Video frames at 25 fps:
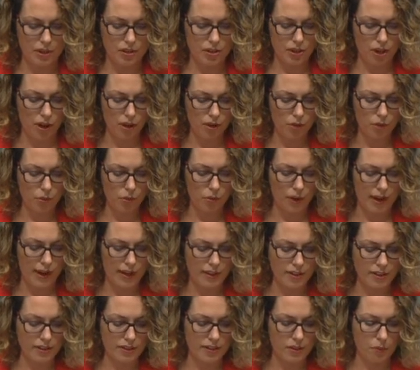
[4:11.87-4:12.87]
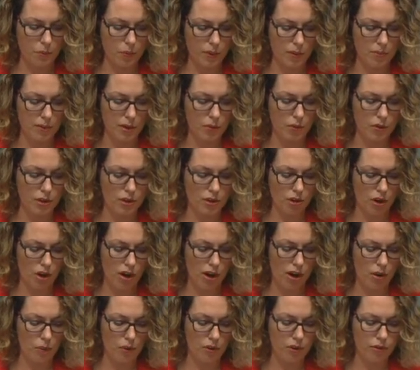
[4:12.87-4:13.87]
total wages and women
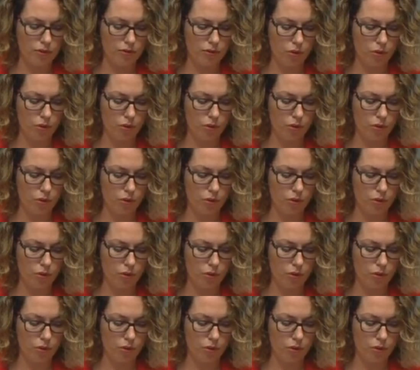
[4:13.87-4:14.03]
retire with